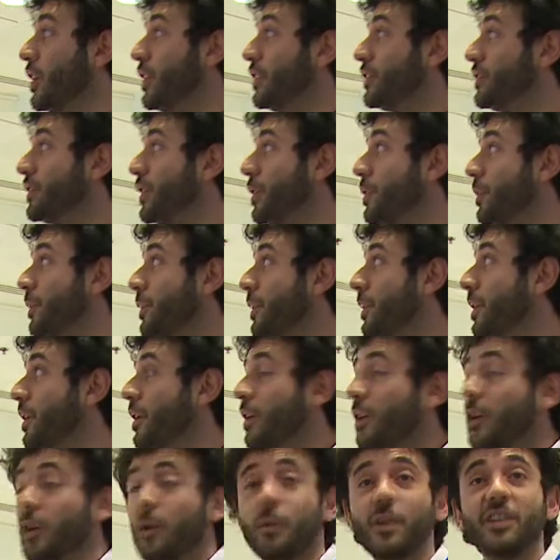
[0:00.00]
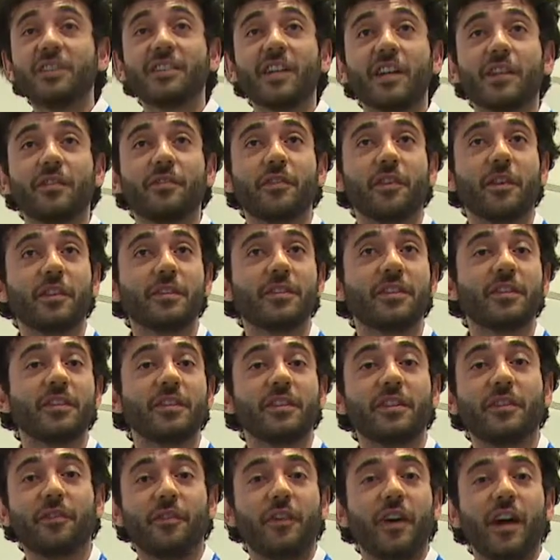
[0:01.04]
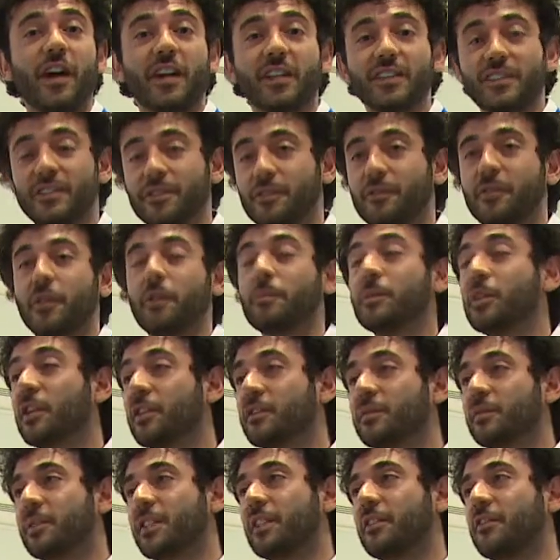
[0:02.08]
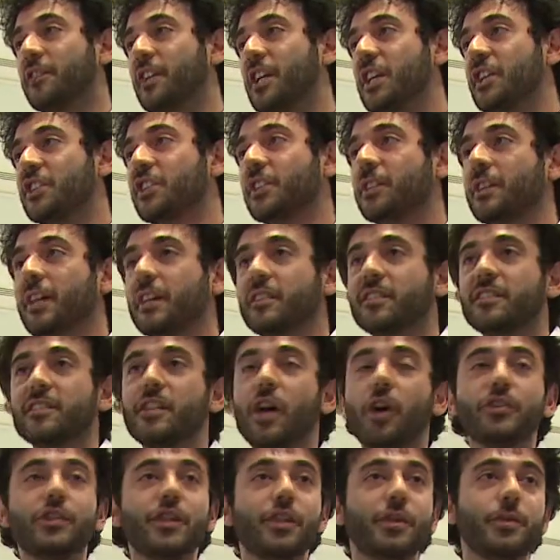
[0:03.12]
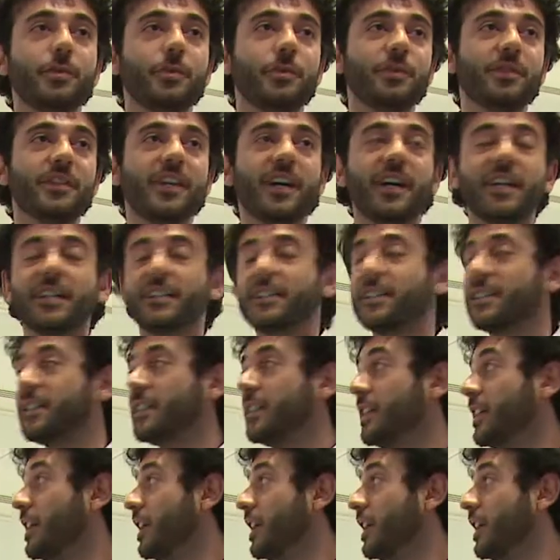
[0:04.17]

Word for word: So we start from the fact, from the observation that is not new that